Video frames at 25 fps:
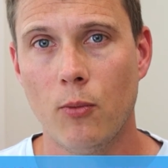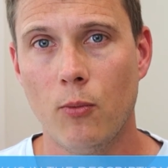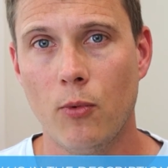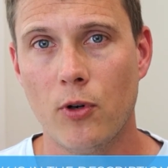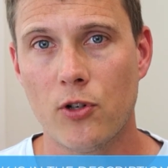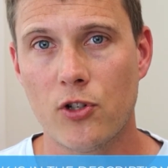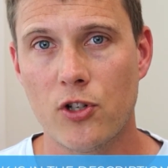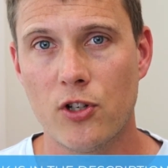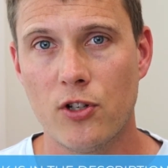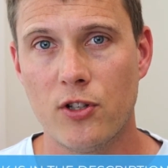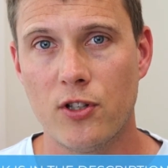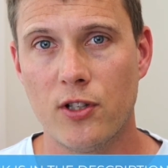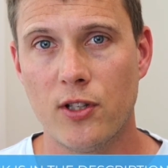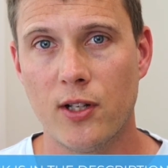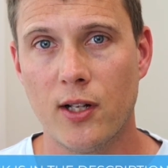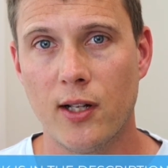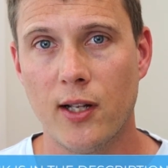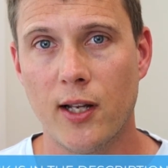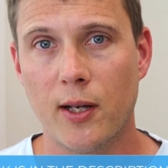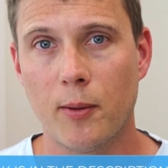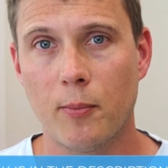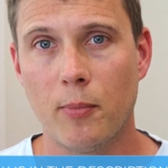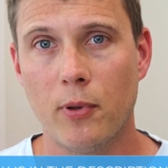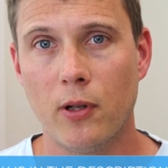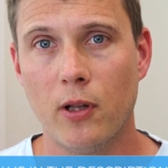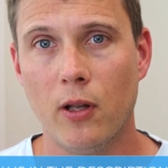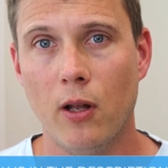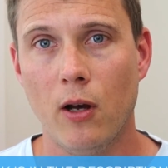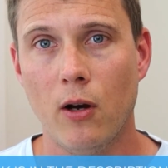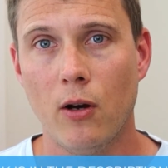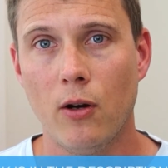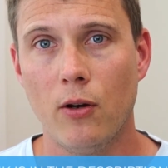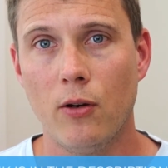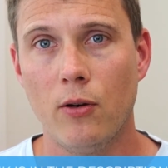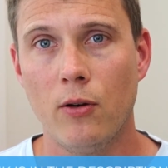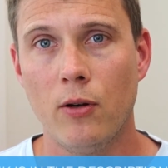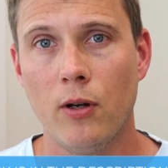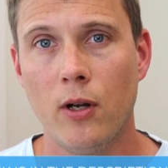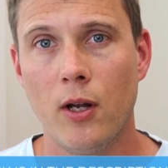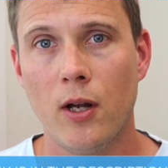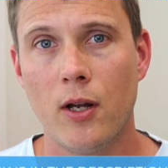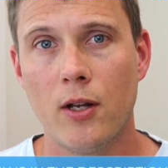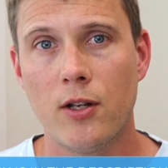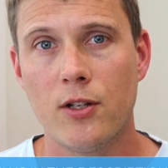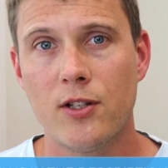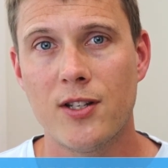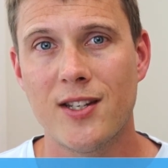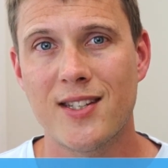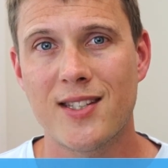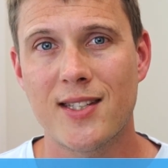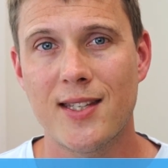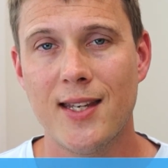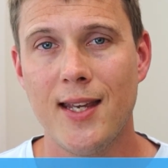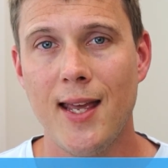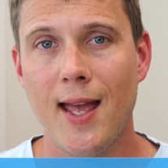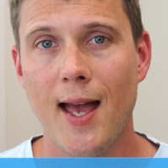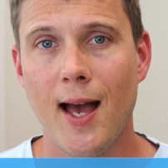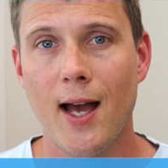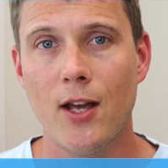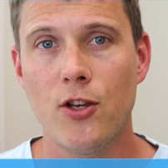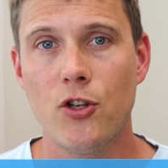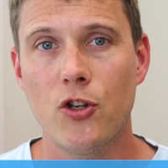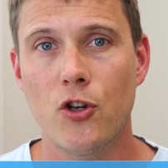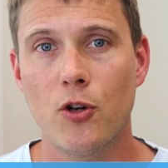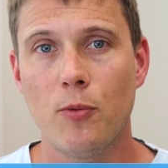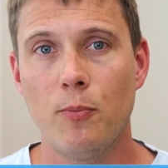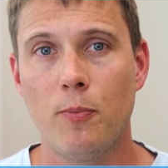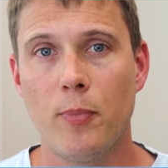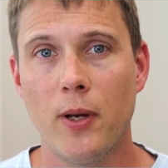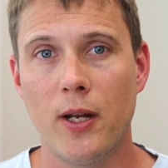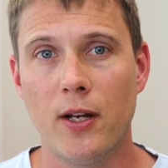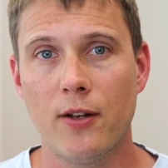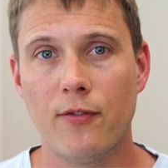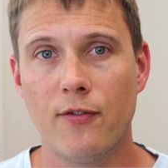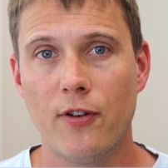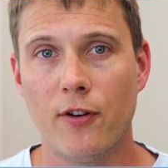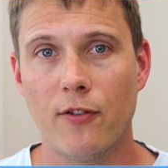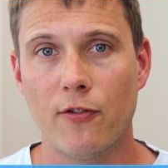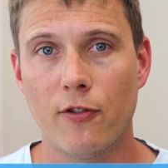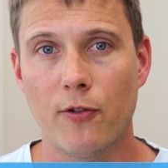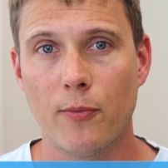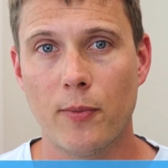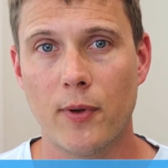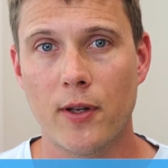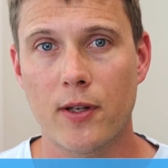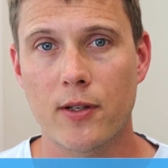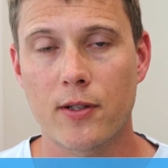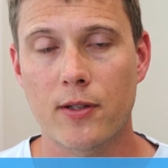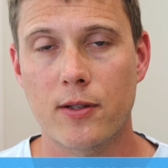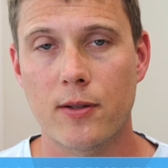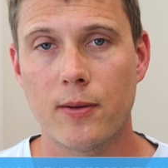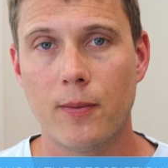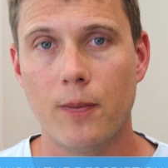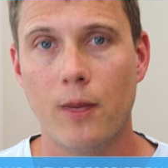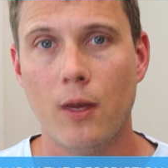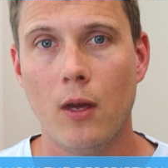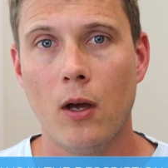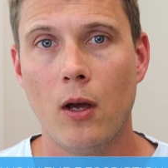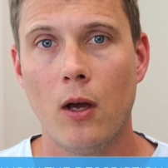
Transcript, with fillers: which is in the link below, to see how you could benefit from this.